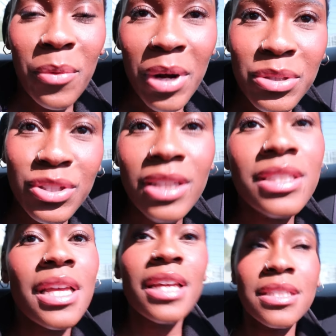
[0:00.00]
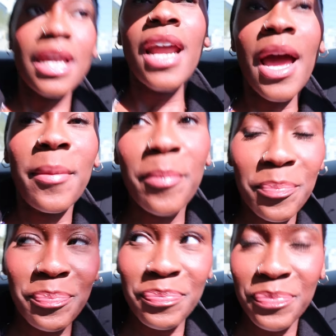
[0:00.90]
What I was trying to say is that
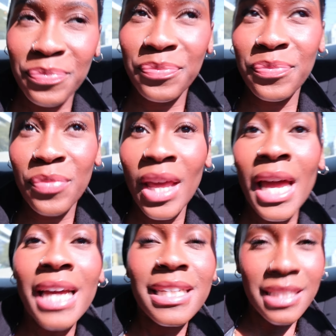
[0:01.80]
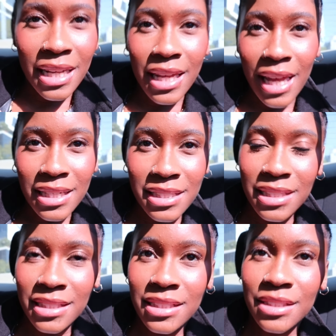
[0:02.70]
I'm
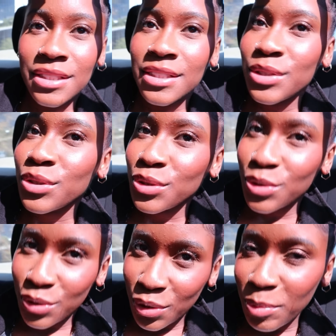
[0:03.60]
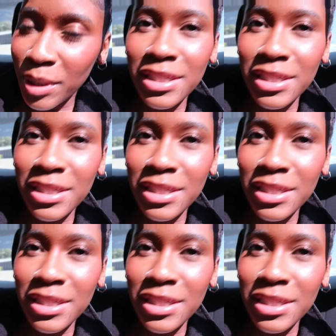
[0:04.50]
dedicated to my